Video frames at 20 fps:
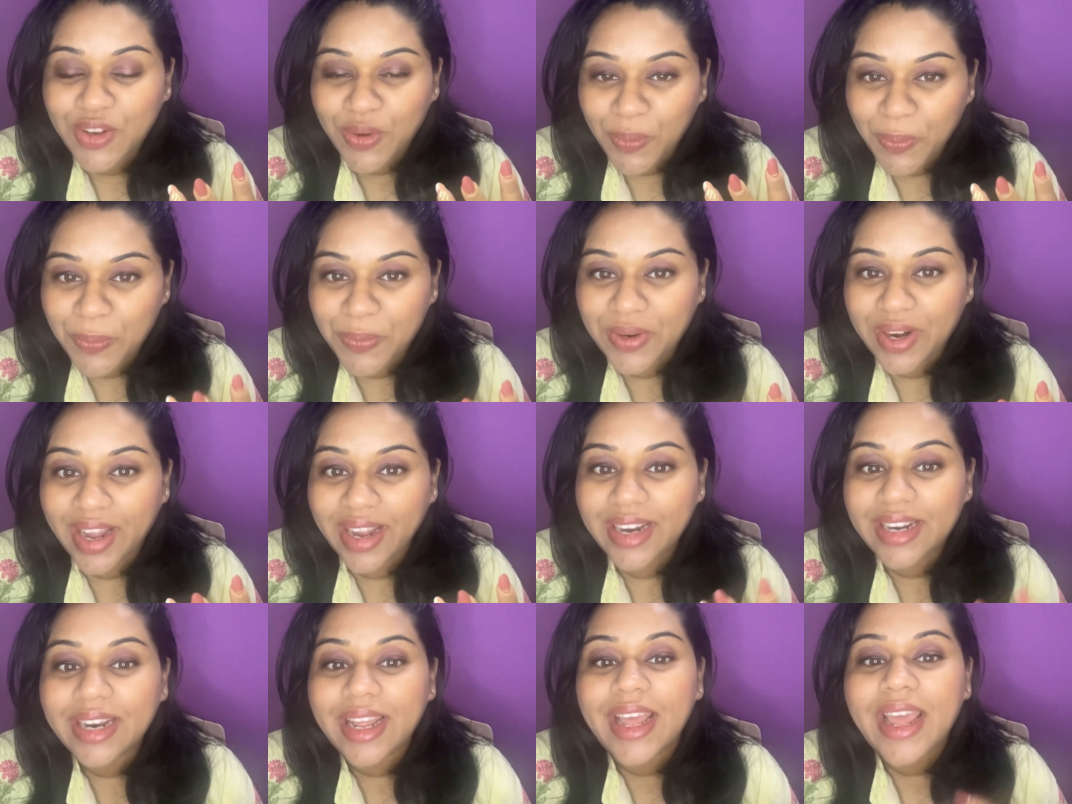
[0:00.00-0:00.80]
all
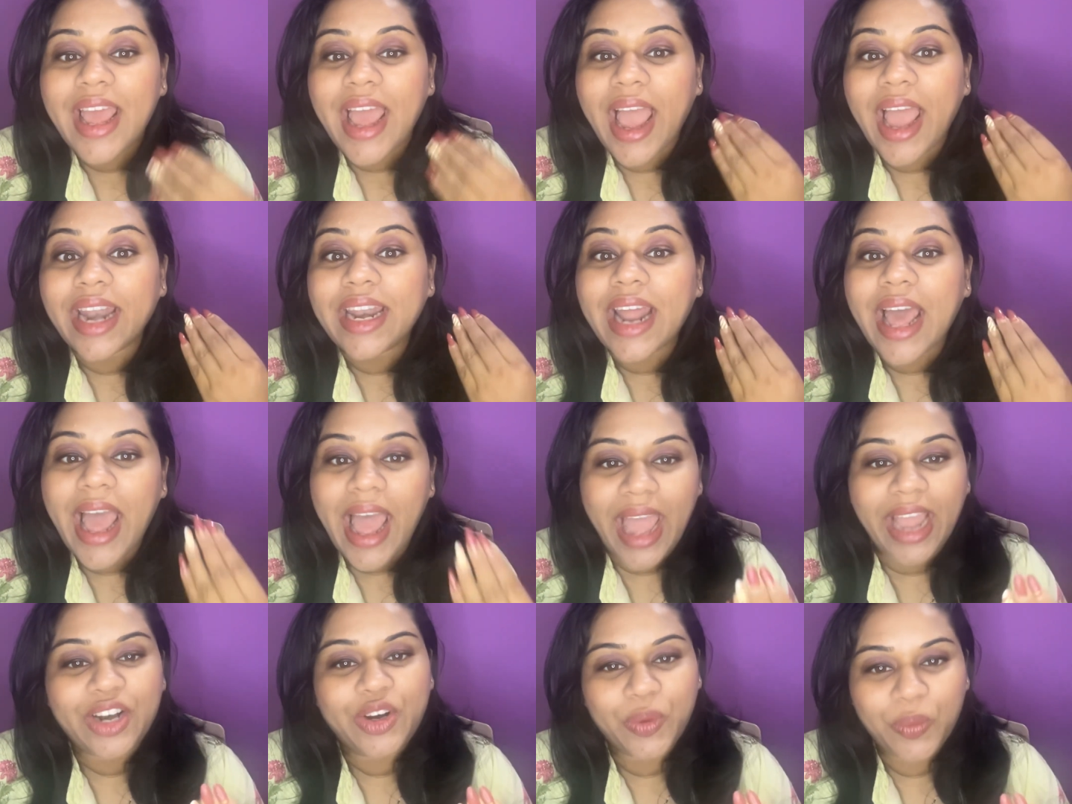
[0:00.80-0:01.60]
right, and
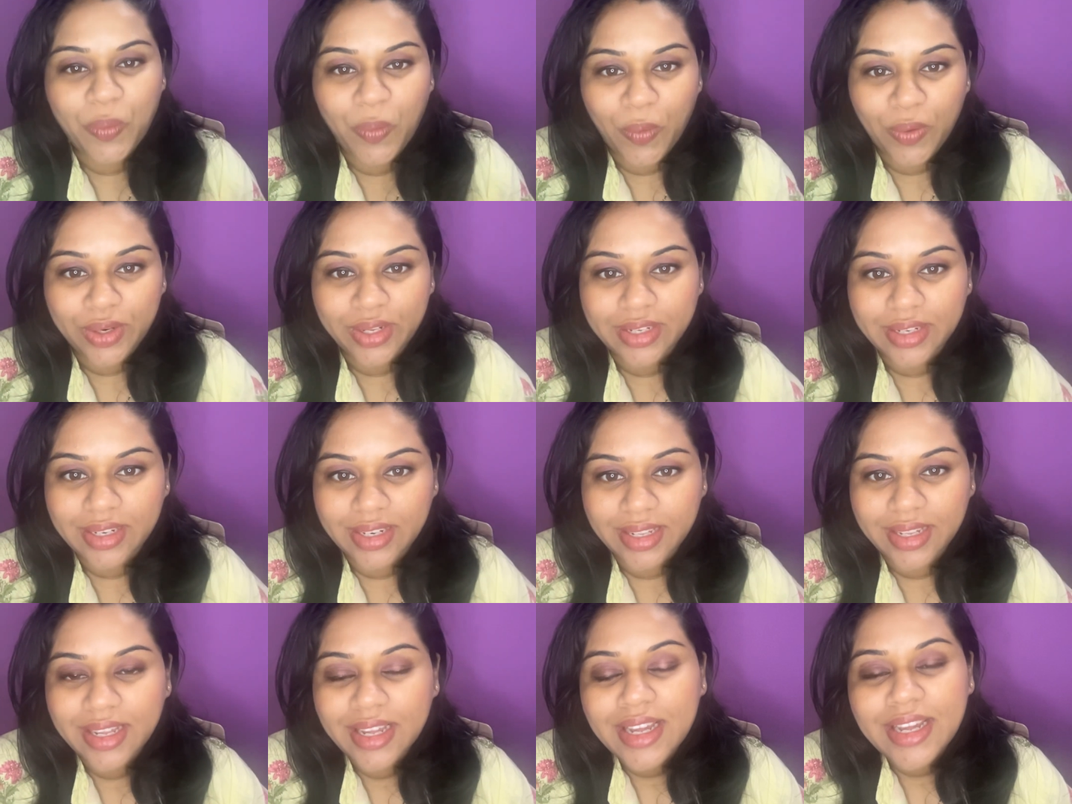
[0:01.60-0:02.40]
act
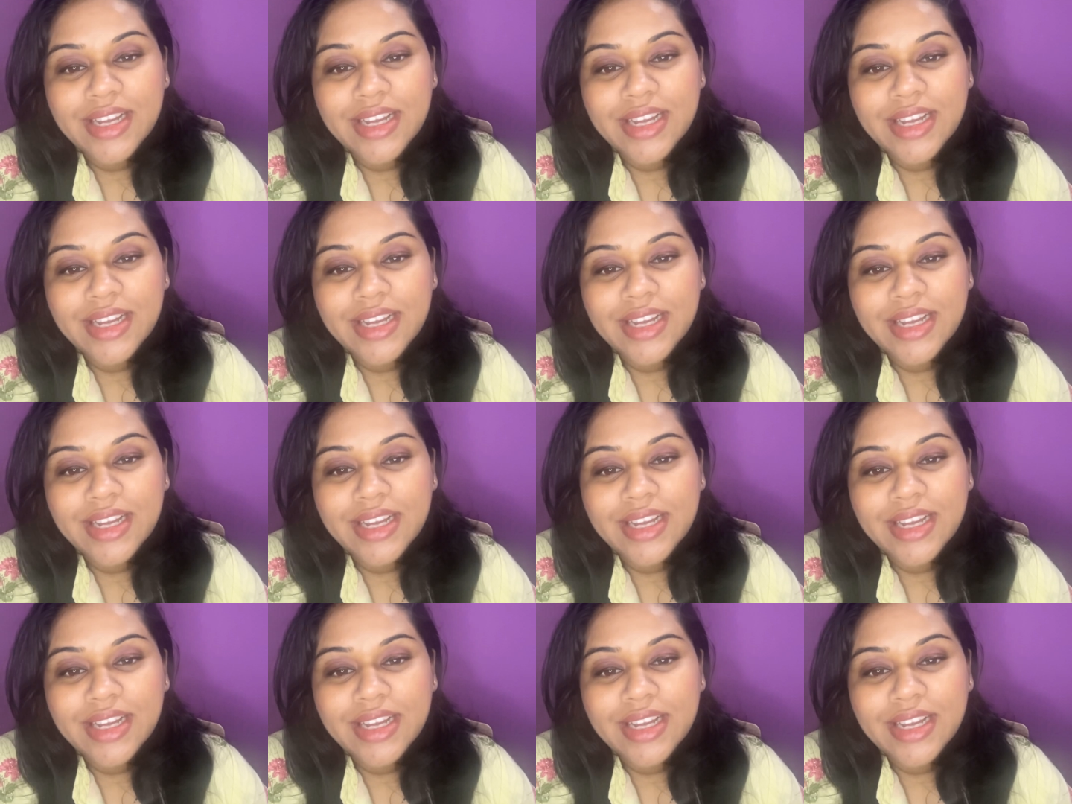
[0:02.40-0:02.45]
accordingly.